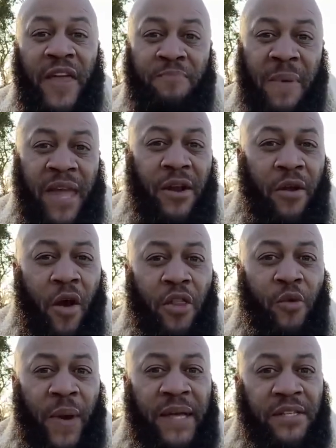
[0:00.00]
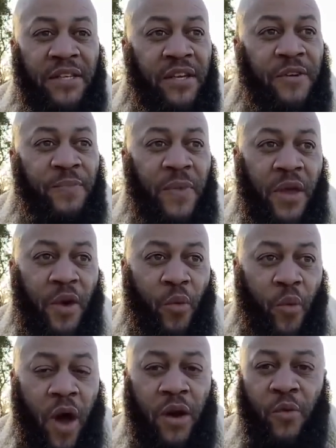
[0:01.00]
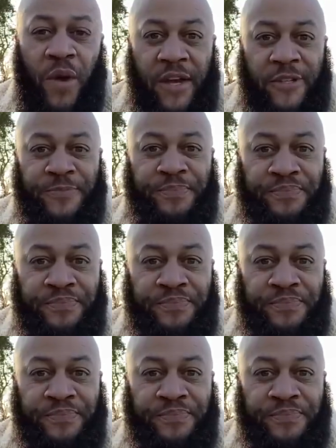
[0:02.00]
made it all the way to the water well.